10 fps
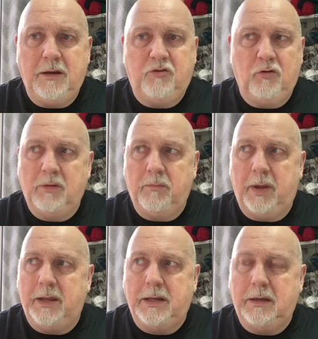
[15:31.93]
joint
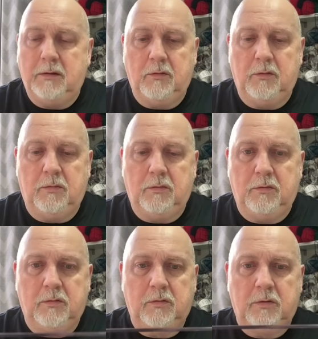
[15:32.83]
pain
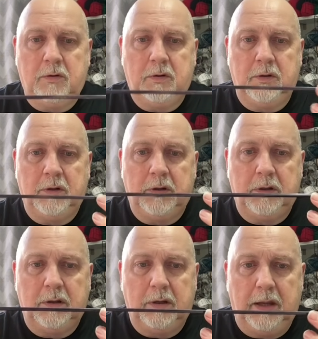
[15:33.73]
or
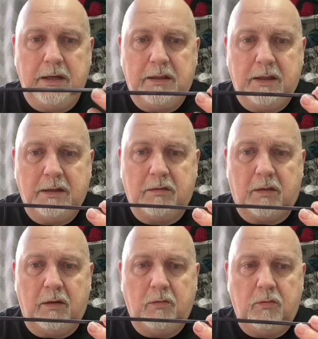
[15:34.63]
anything.
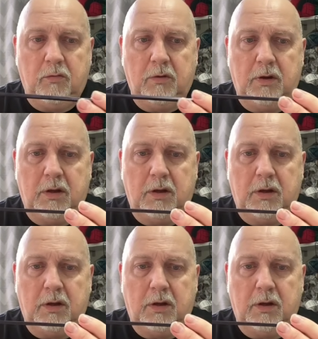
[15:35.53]
So